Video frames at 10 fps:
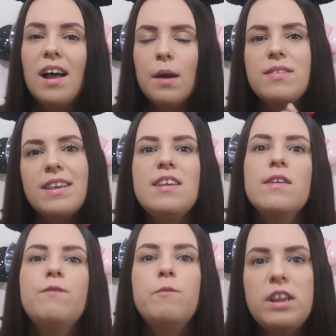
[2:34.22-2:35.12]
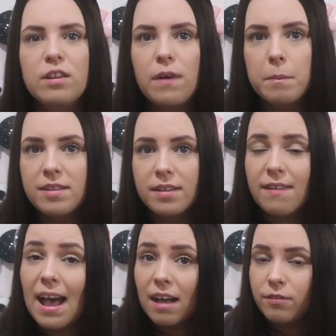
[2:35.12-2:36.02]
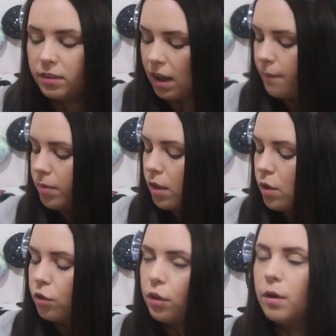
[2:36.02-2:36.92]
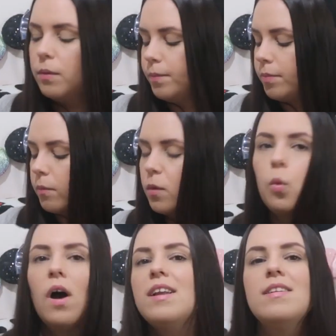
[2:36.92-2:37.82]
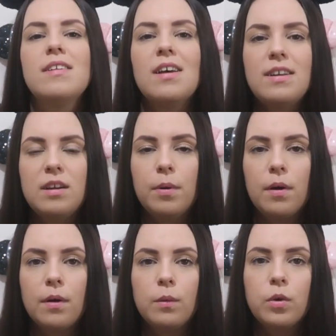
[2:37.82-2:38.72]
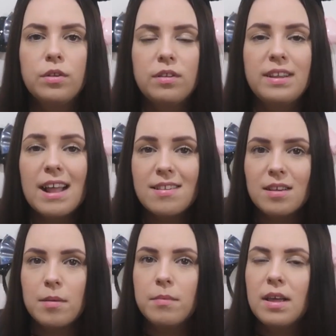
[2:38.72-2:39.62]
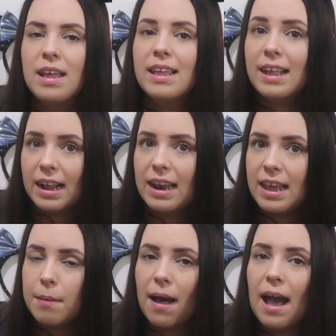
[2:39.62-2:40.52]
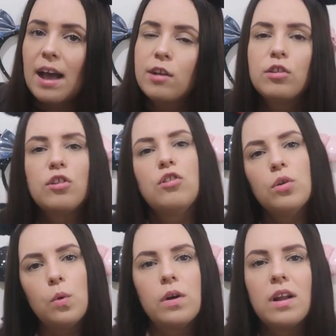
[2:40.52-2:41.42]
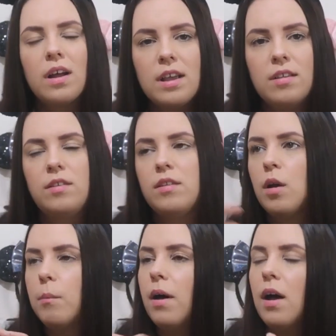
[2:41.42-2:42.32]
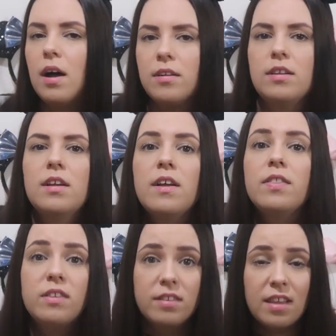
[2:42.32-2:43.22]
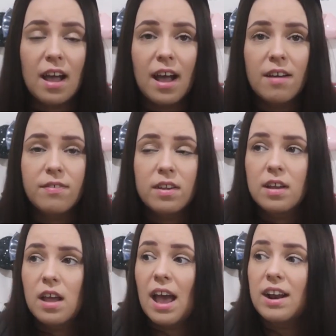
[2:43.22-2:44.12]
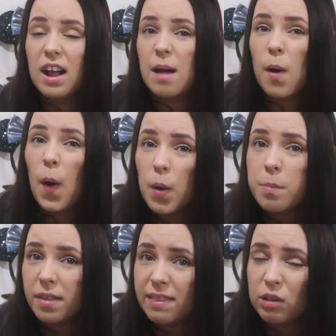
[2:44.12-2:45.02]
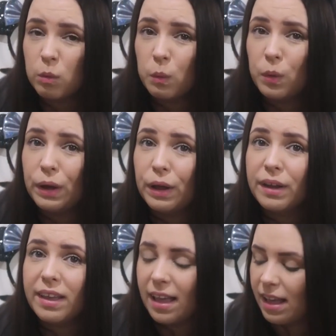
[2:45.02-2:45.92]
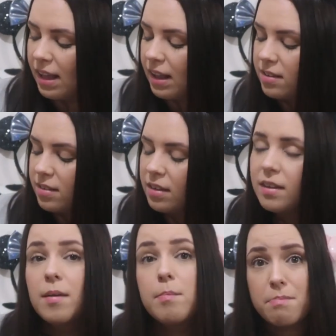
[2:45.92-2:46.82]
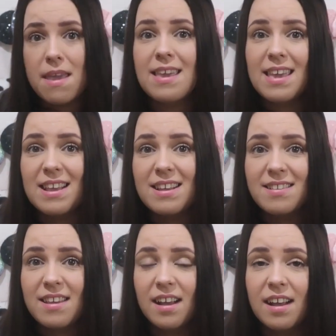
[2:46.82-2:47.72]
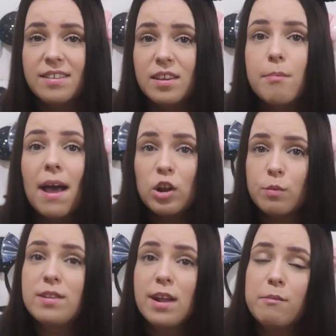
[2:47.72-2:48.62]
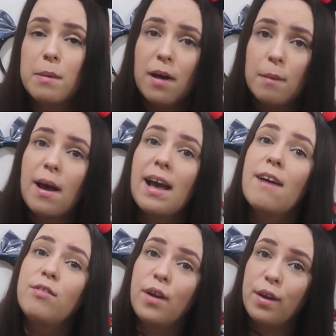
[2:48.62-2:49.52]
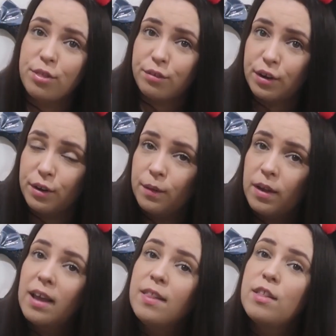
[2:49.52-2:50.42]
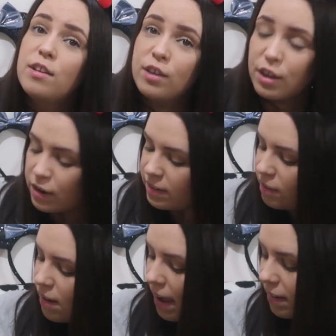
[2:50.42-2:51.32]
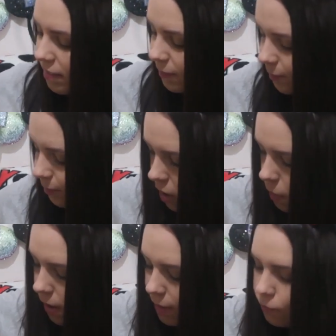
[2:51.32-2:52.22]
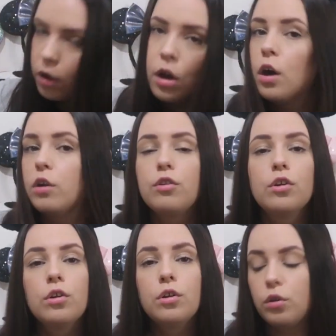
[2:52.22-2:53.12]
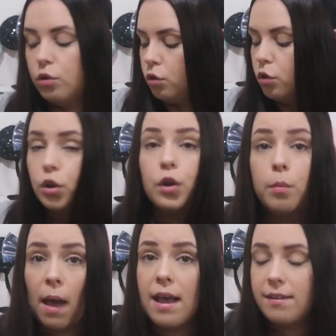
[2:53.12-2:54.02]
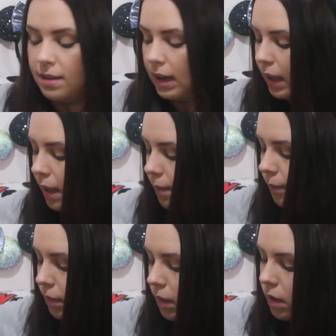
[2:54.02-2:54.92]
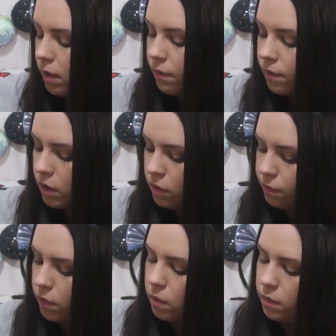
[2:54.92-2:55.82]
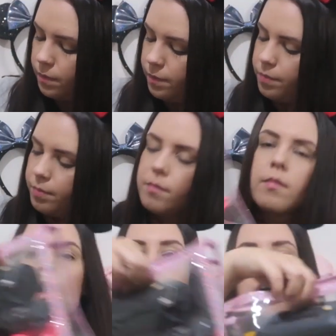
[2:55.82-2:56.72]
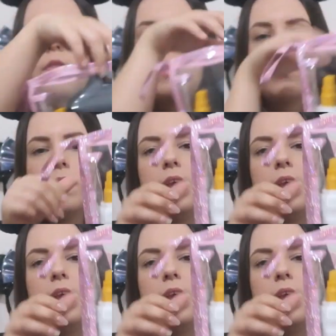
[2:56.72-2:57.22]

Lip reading: it was easier for me to find my stuff after. So what I decided upon was to get some clear bags, just organised to compart the stuff. And I'm hoping this will work and make it easier to manage my stuff in my park bag after going through the security checks. So I've got two bags in here. First of all, I've got this one